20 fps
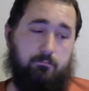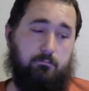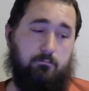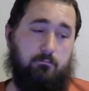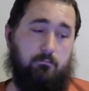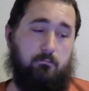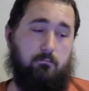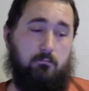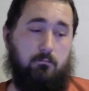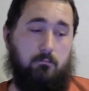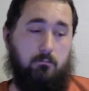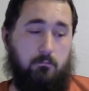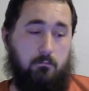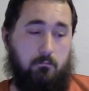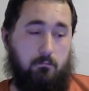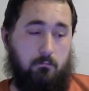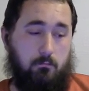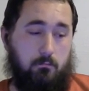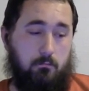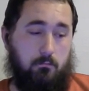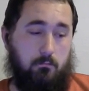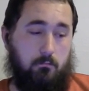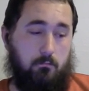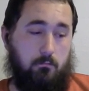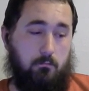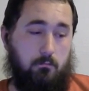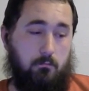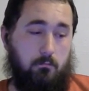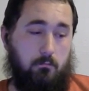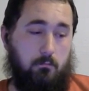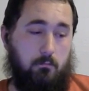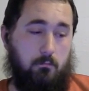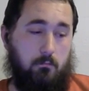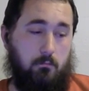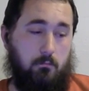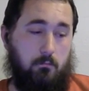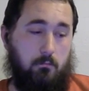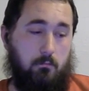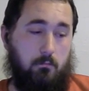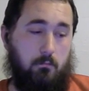
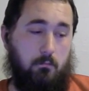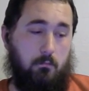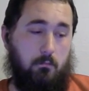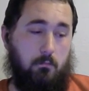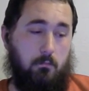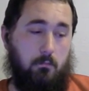No one is speaking in this clip.